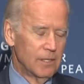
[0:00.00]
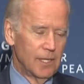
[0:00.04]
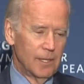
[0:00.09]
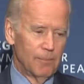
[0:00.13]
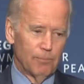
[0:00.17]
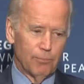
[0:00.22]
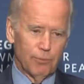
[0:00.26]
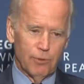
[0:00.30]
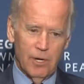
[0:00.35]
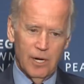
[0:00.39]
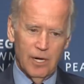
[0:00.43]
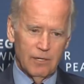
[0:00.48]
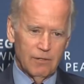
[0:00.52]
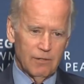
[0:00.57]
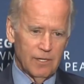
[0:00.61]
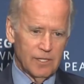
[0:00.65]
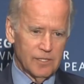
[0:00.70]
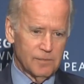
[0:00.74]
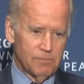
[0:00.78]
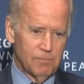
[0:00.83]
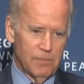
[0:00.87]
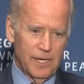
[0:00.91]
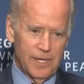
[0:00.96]
and
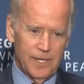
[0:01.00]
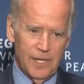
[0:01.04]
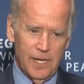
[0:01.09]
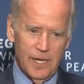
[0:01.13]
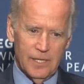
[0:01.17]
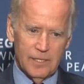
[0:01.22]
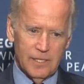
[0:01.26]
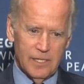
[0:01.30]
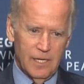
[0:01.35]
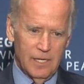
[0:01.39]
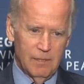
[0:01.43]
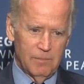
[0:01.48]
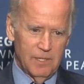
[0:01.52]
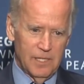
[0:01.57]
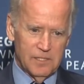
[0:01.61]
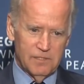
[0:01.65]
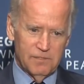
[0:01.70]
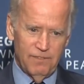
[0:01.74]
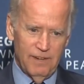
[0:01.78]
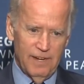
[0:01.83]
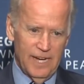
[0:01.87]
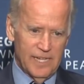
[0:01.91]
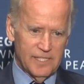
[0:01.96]
progress may not come
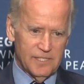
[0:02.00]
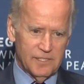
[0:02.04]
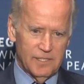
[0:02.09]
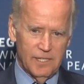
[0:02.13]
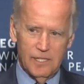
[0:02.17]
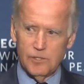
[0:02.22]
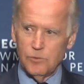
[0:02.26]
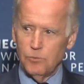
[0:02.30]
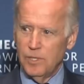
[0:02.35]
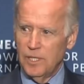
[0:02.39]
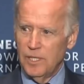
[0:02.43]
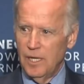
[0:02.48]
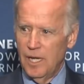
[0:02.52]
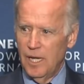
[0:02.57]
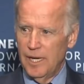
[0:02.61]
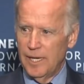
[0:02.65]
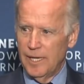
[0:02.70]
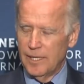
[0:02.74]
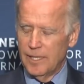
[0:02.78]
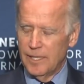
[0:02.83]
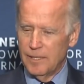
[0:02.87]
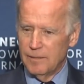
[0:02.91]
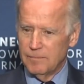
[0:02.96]
as fast as we
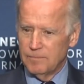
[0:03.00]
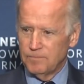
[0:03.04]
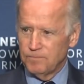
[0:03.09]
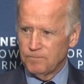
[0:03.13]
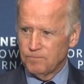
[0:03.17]
like.